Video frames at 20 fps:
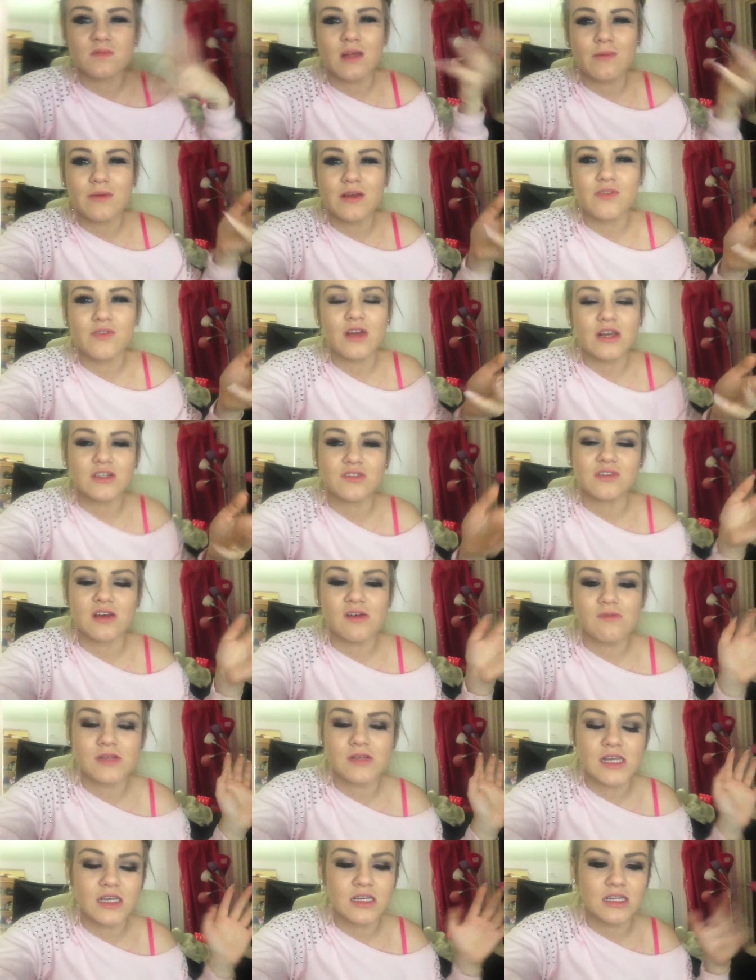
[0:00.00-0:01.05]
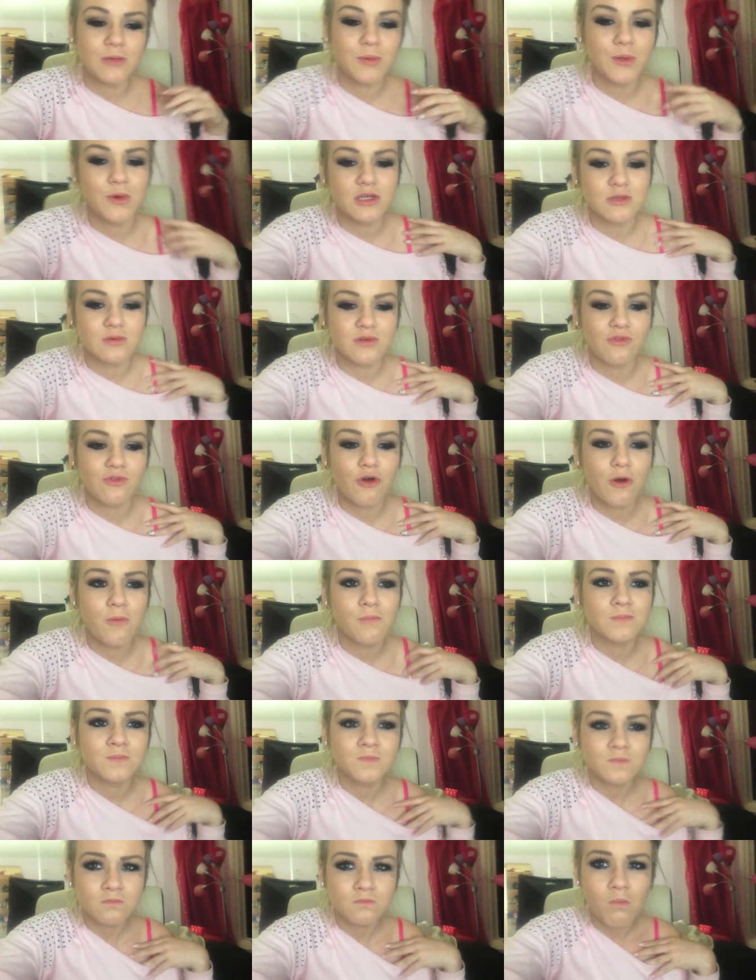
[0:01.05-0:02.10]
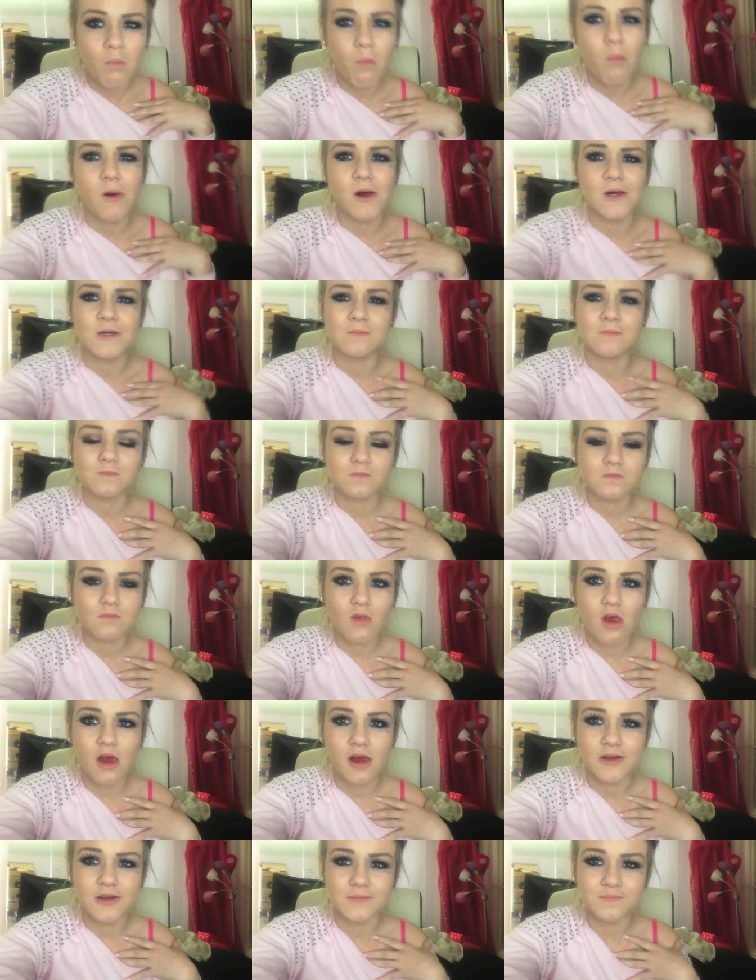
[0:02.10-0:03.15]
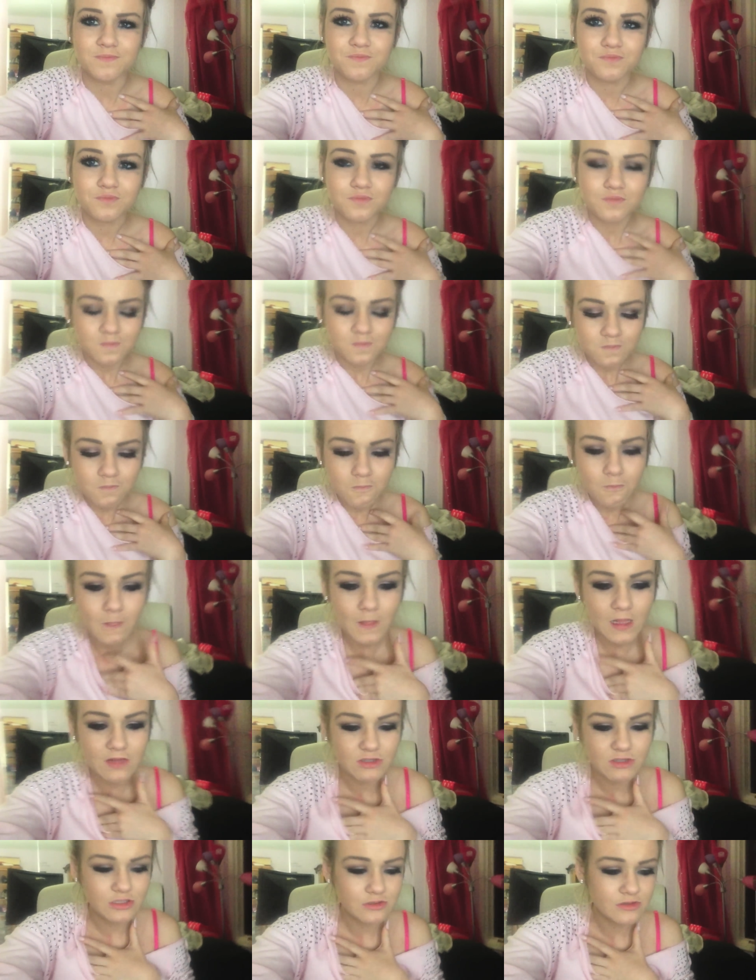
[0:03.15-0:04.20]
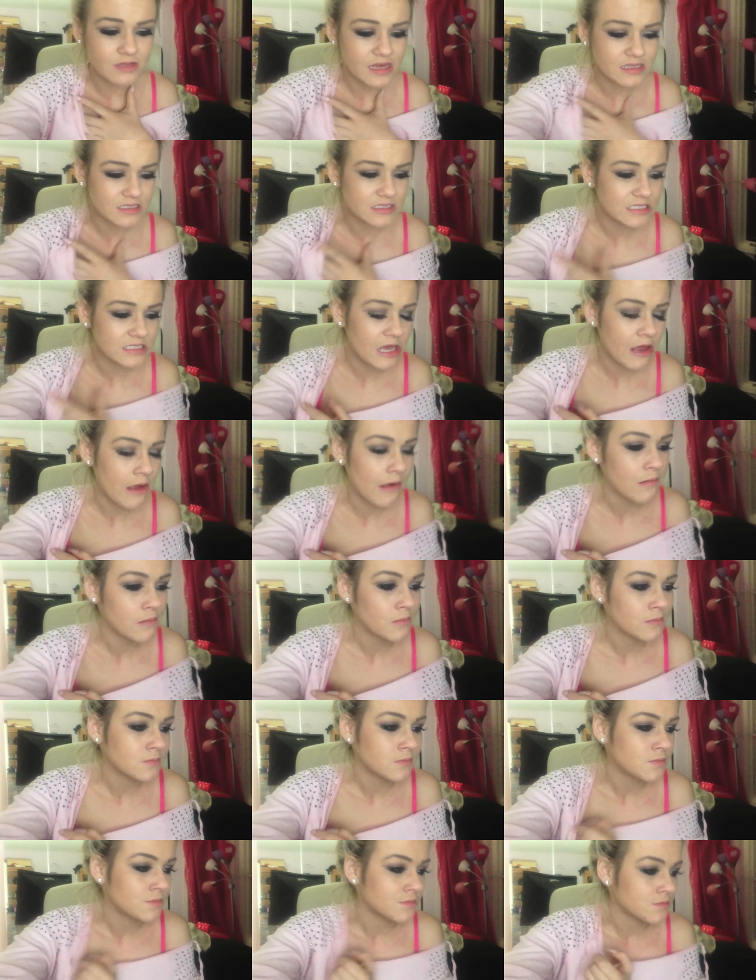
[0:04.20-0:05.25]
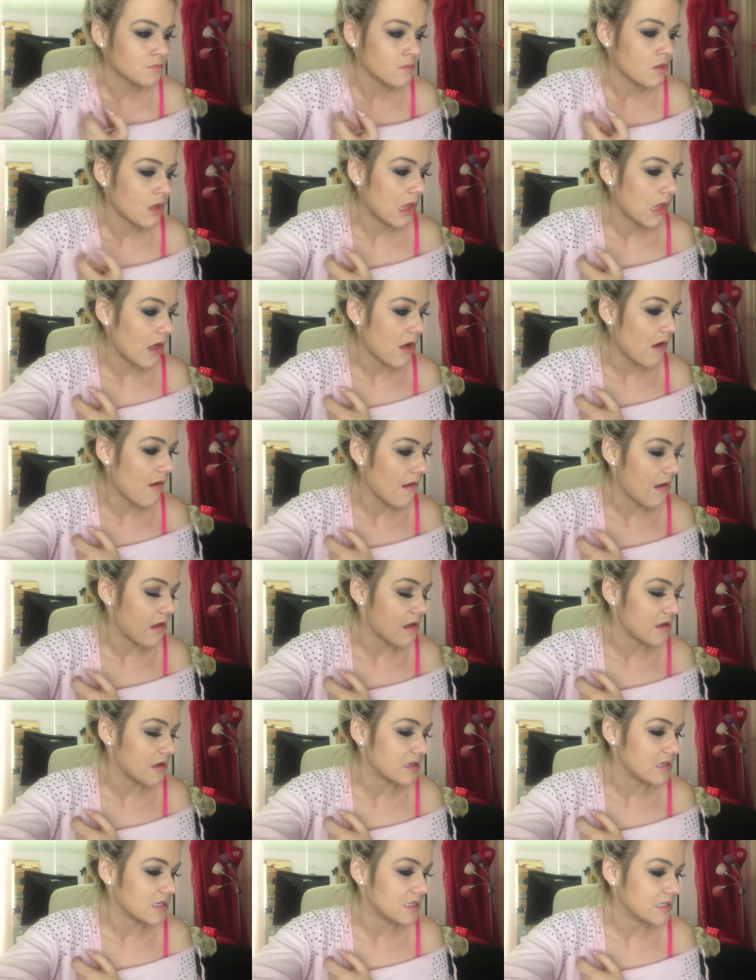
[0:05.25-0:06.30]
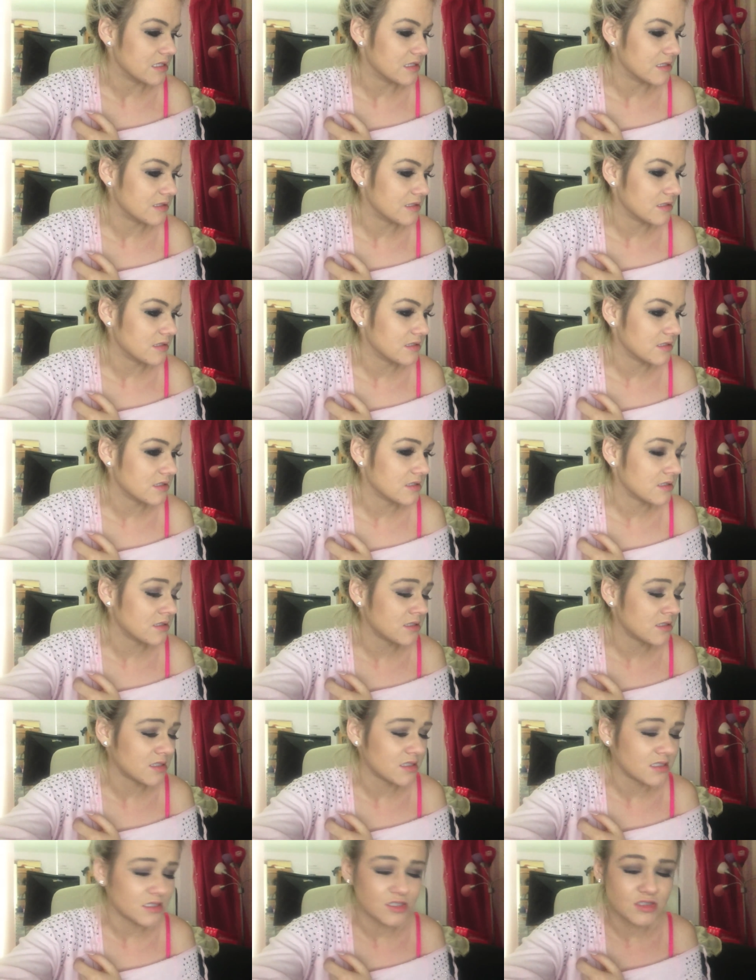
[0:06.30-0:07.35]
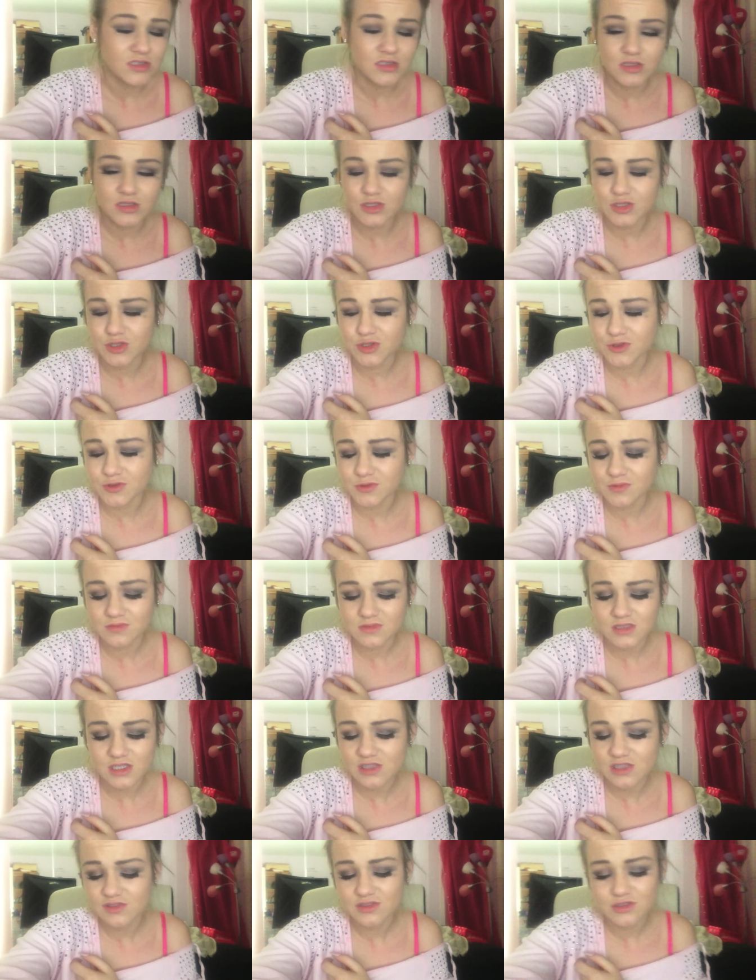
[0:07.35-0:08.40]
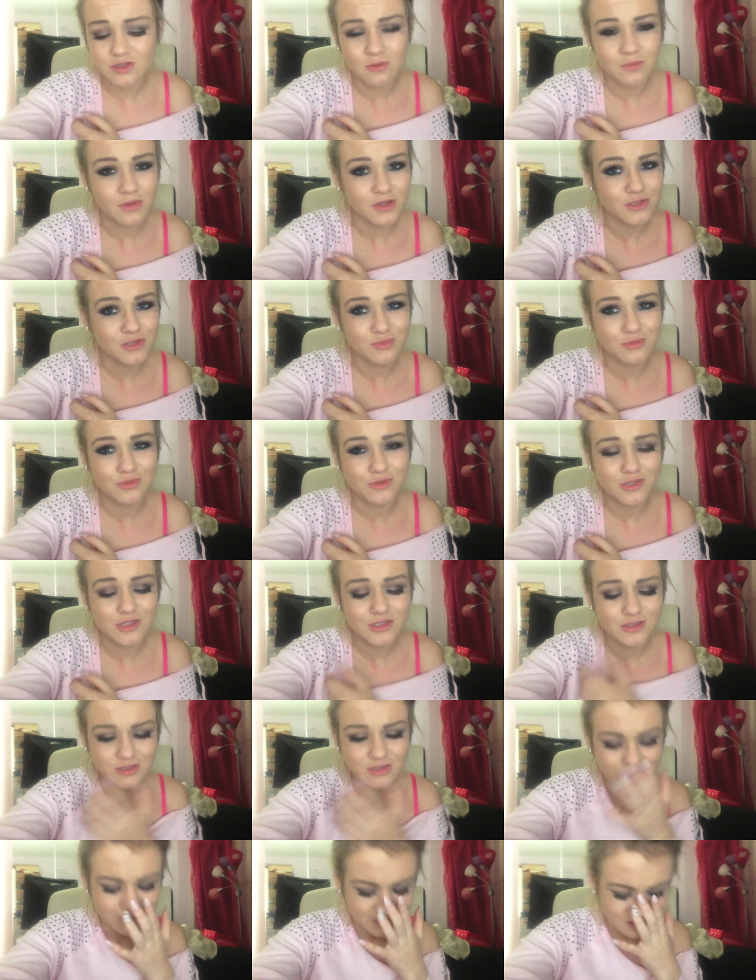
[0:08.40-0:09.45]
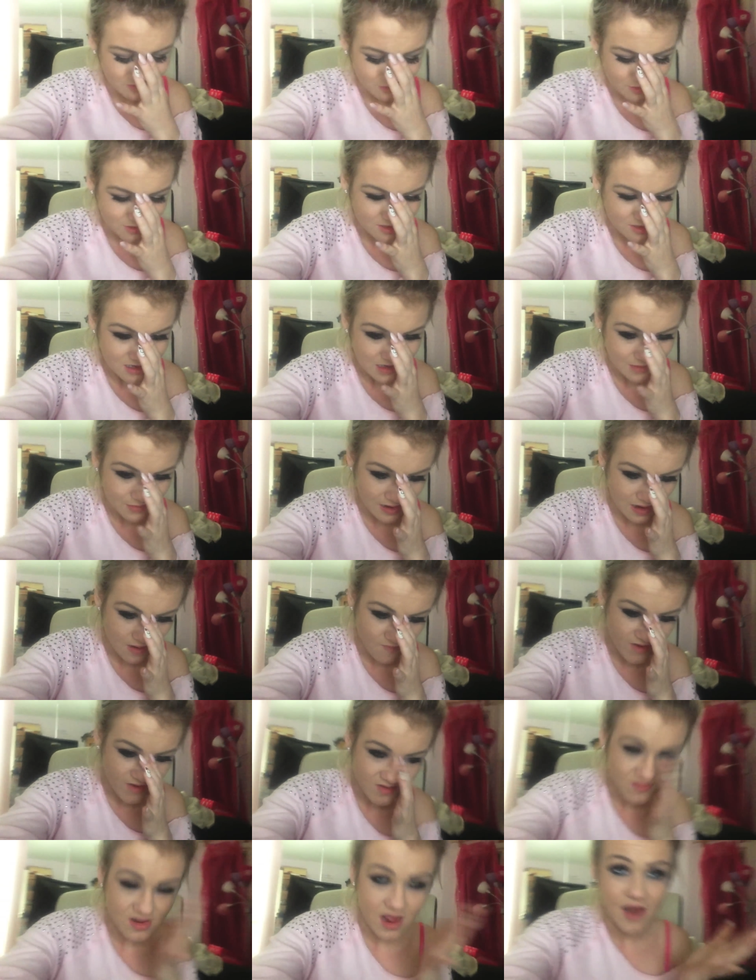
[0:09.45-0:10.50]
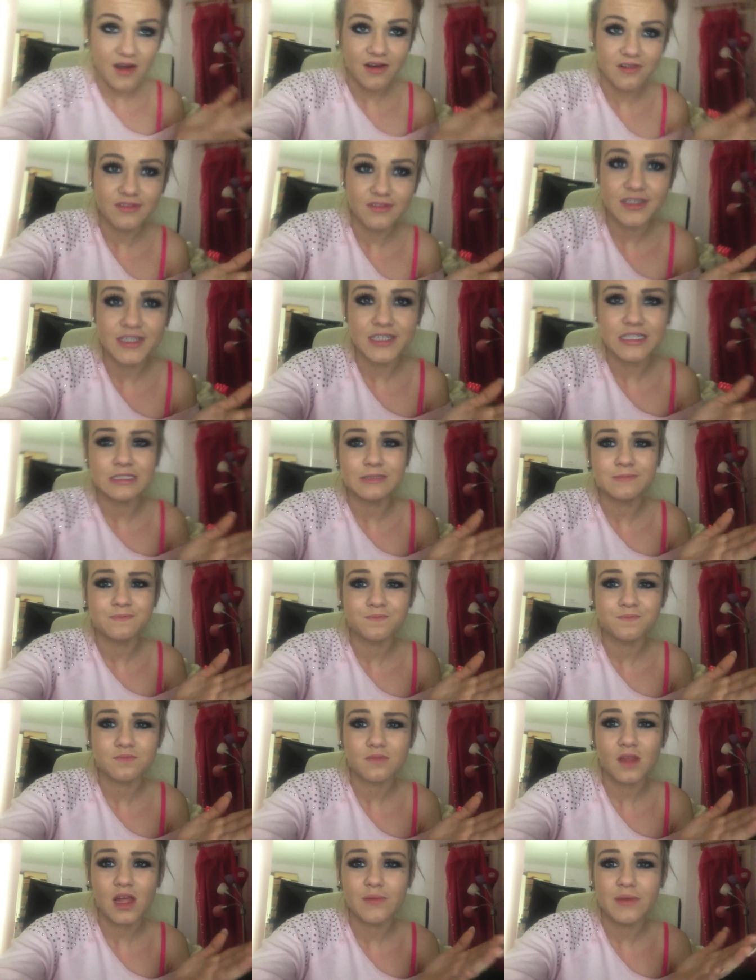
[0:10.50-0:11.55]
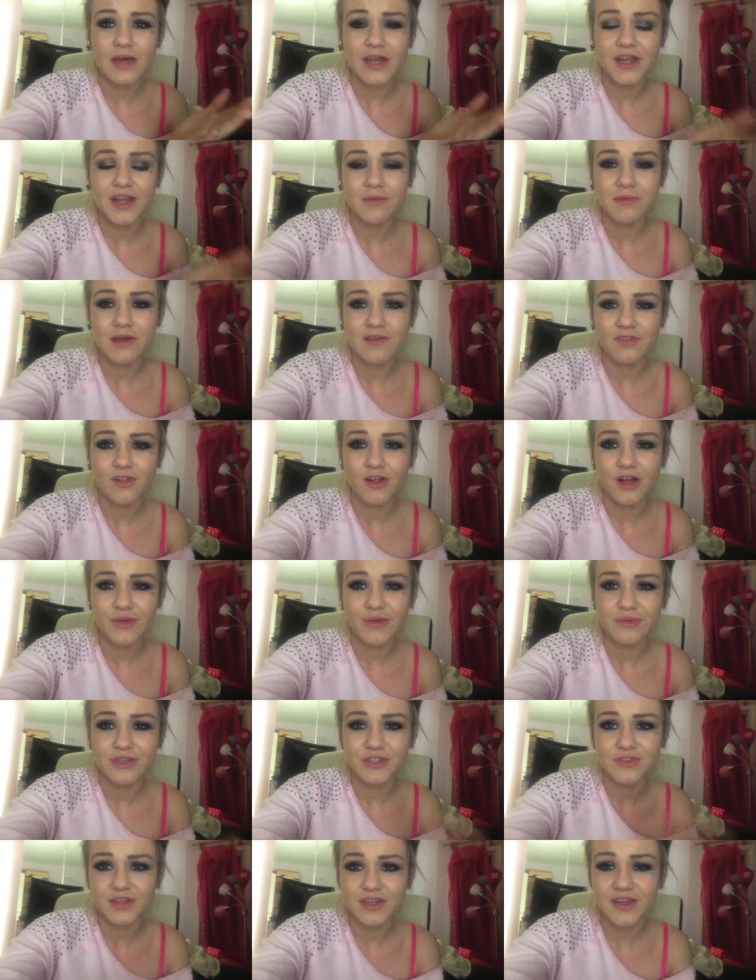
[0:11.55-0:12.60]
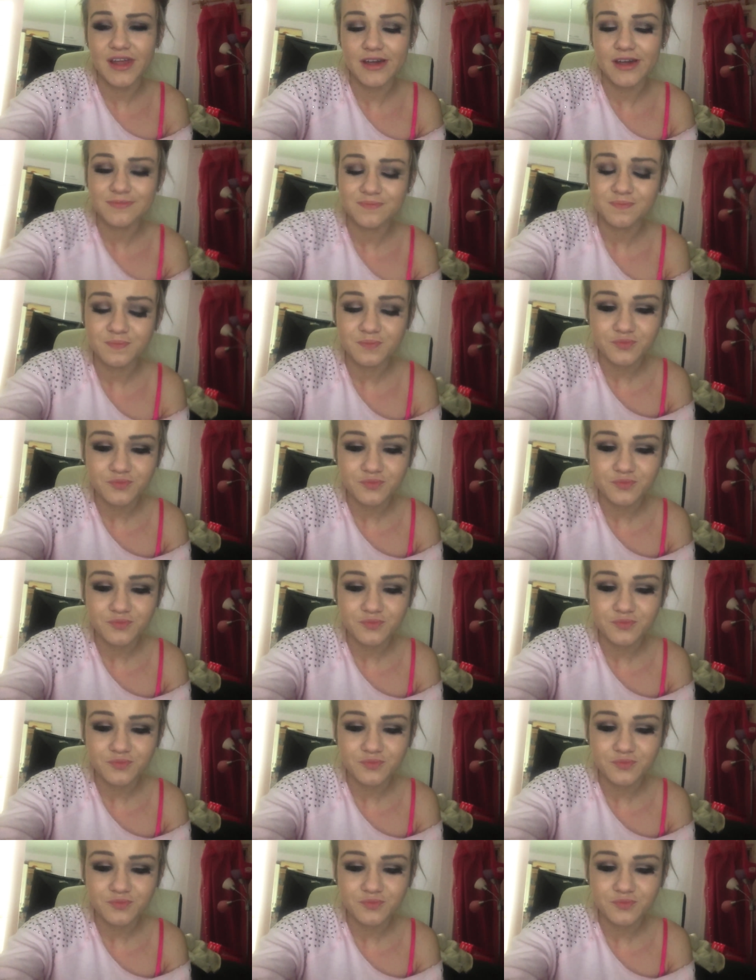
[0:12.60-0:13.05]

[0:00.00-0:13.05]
I mean, you guys have taken APUS before, but um, I did that today. Uh, I just need to. There's so much more. I just don't even want to think about it. And then I have to edit a video. I'm editing my vlogmas right now.